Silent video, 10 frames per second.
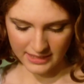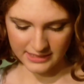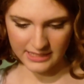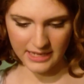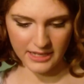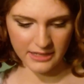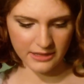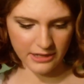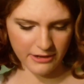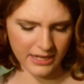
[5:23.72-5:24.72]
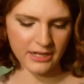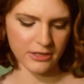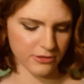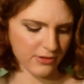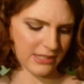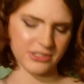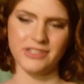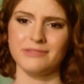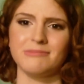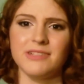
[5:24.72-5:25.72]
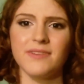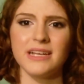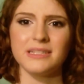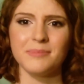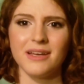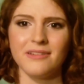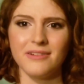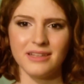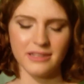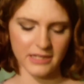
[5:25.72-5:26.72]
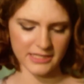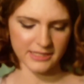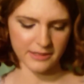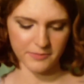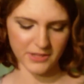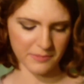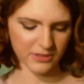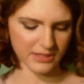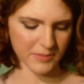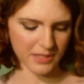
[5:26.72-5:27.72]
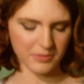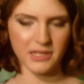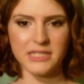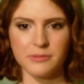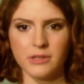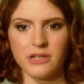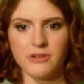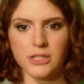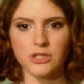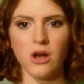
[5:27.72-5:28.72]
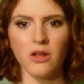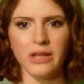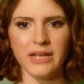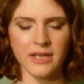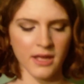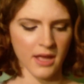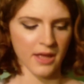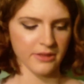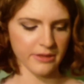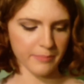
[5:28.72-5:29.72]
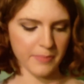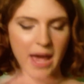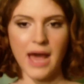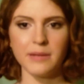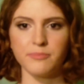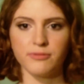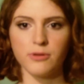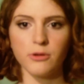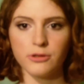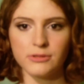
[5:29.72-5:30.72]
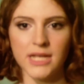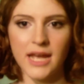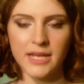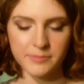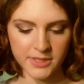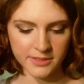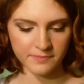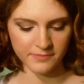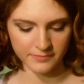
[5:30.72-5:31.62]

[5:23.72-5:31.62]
saying they're in a crushing device, by the way. They put them in the place where they crush all, like, the bad prototypes.